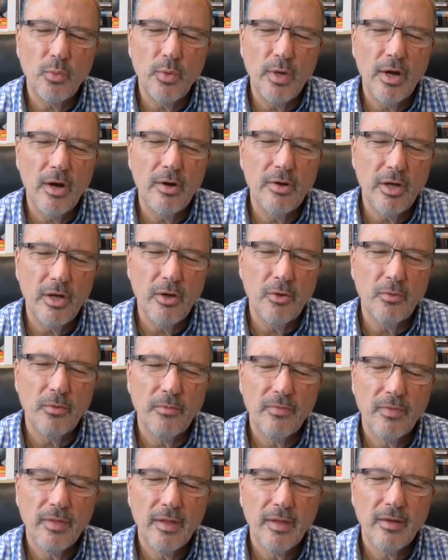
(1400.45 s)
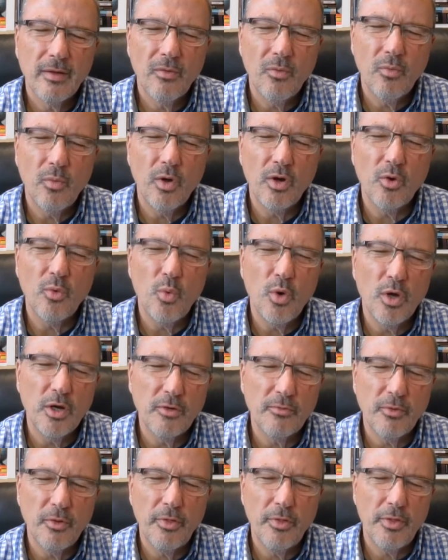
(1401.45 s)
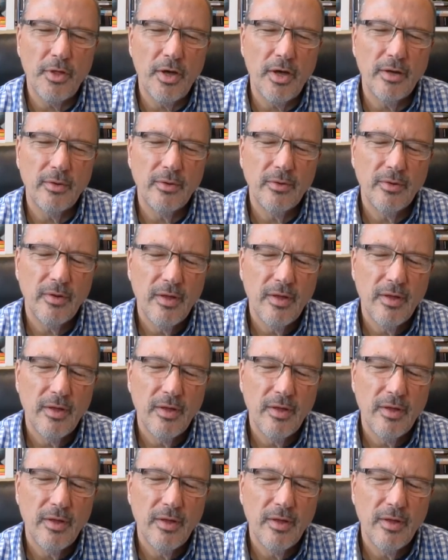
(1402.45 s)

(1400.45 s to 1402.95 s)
we are known. What a wonderful thought.